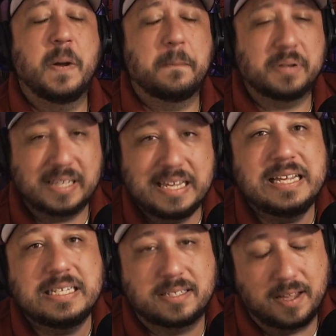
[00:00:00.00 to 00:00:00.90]

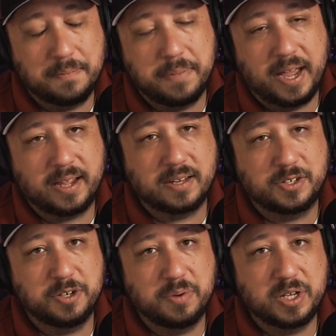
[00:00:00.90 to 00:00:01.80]
Please come back in
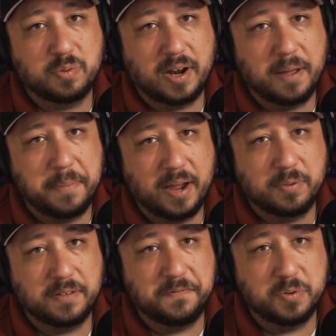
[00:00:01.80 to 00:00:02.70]
2 weeks when I'm back with
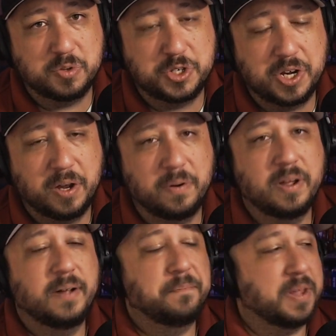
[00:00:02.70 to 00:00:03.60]
the full show.
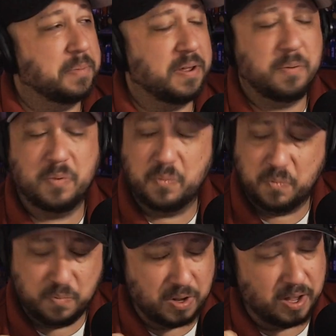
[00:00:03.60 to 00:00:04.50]
I'll be
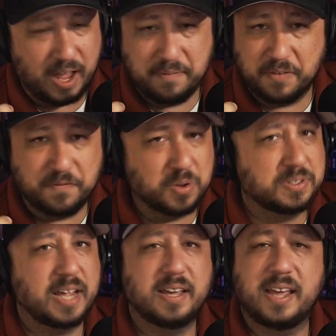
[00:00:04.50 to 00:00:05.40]
having a full
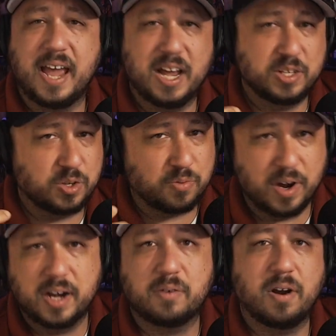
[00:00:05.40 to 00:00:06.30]
tank of gas,
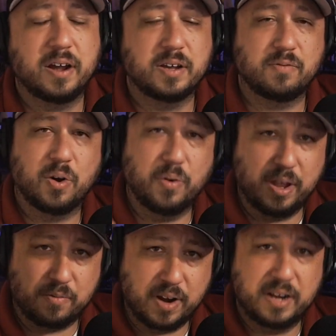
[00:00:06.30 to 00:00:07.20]
ready to rock and roll,
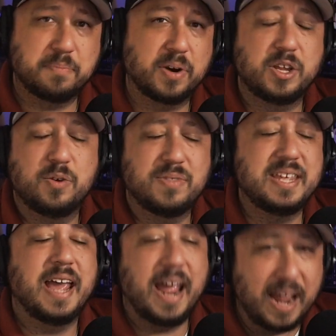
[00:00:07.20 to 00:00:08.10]
and ready to bring you the
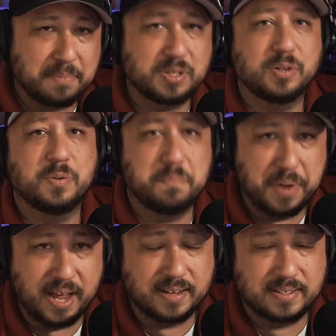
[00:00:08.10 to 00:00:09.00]
absolute
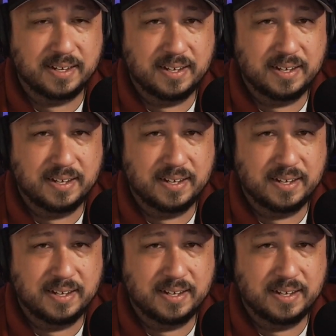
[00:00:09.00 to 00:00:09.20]
best.